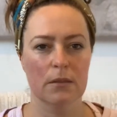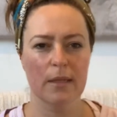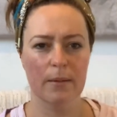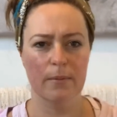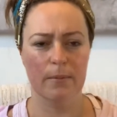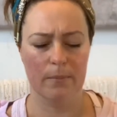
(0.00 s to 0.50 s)

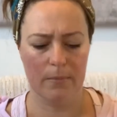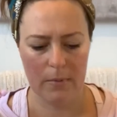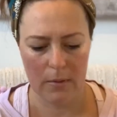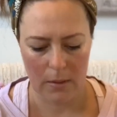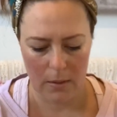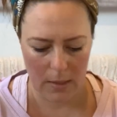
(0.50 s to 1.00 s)
to
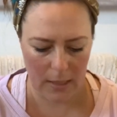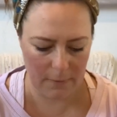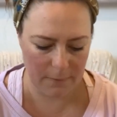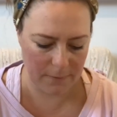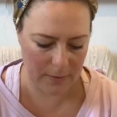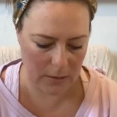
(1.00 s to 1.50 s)

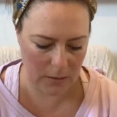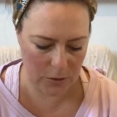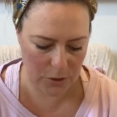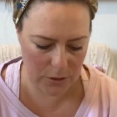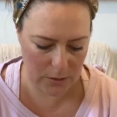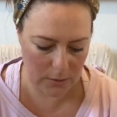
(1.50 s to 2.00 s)
have
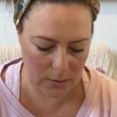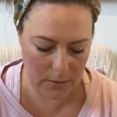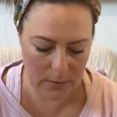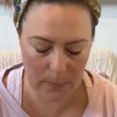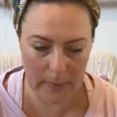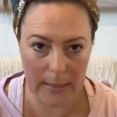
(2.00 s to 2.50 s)
finished
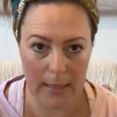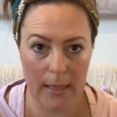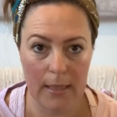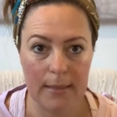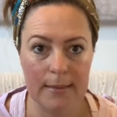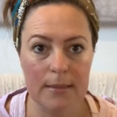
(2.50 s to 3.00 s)
this
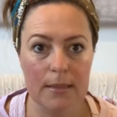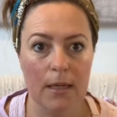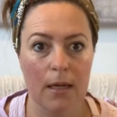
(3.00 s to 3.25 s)
weekend,